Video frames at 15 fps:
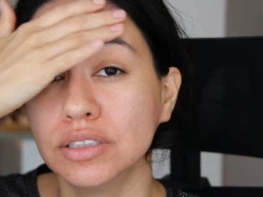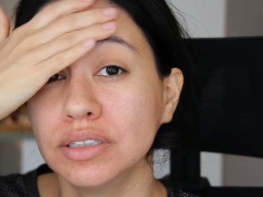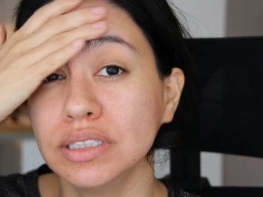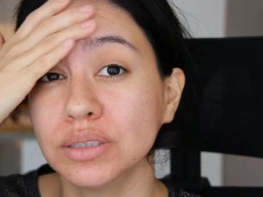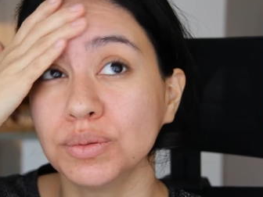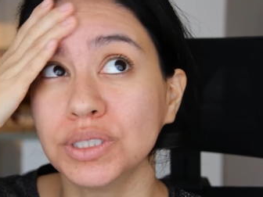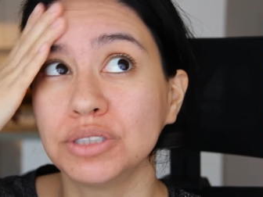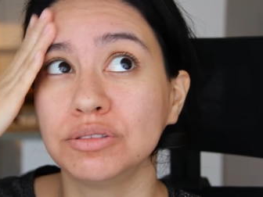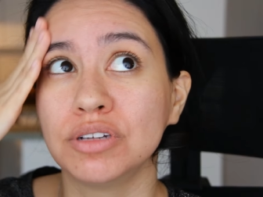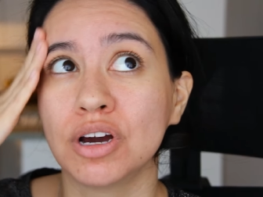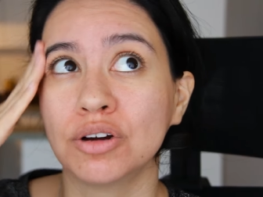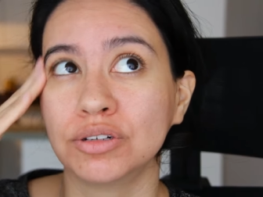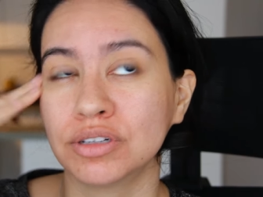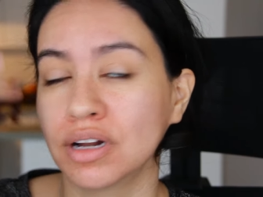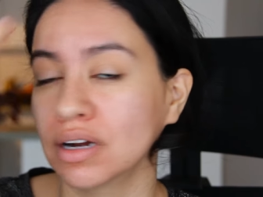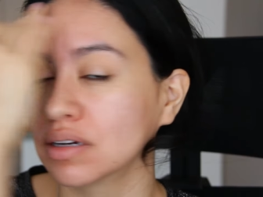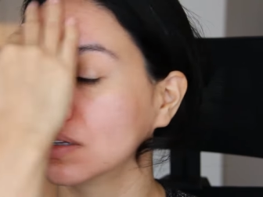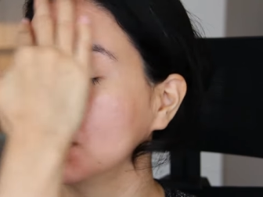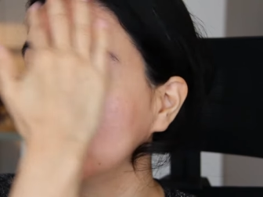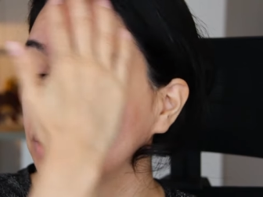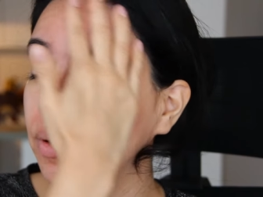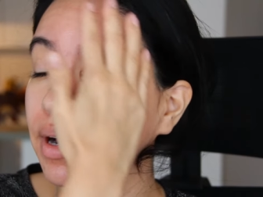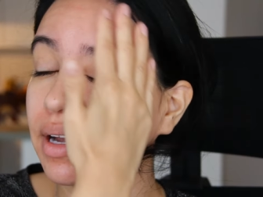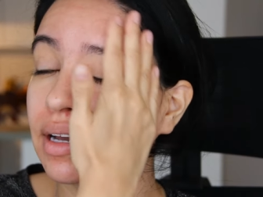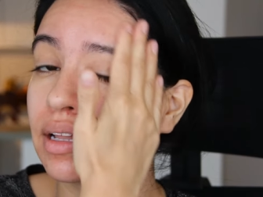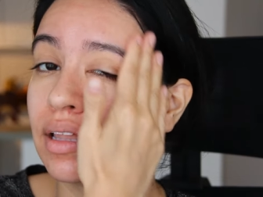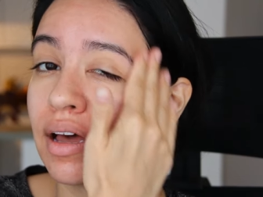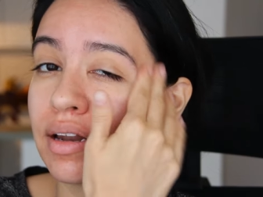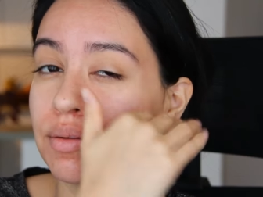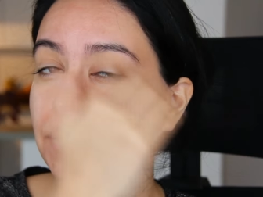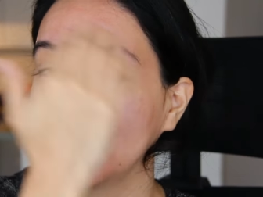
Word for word: Do this when you know you're not going to be wearing a lot of